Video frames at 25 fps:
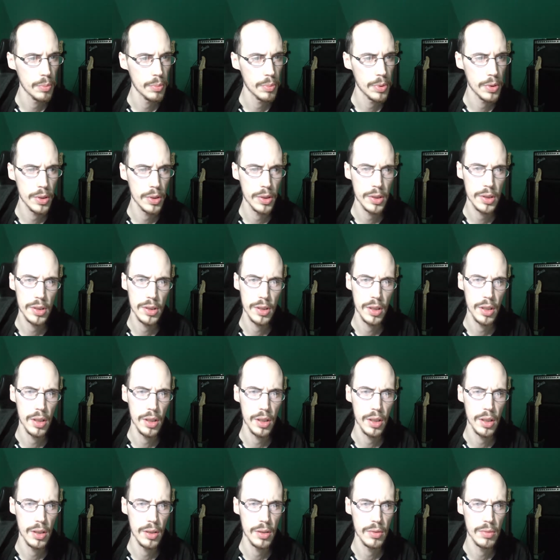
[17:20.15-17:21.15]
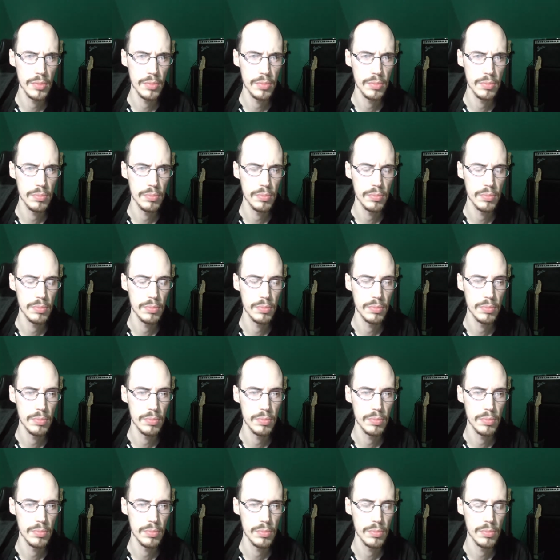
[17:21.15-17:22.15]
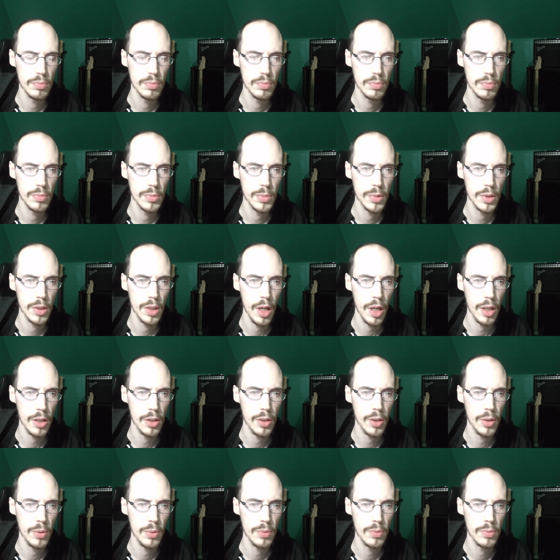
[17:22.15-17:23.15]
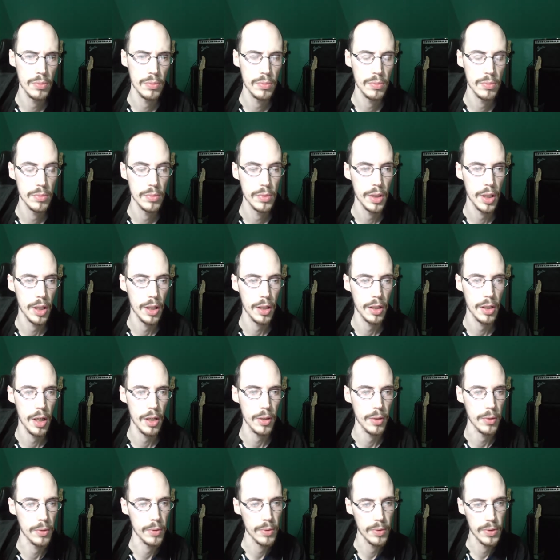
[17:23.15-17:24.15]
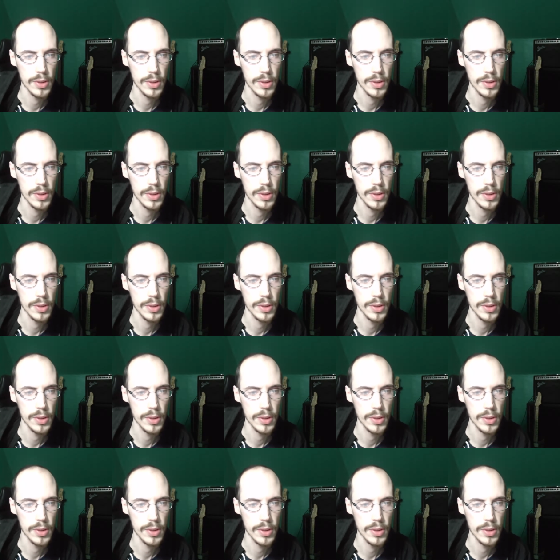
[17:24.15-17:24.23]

Prince Kako. Yeah, Kako.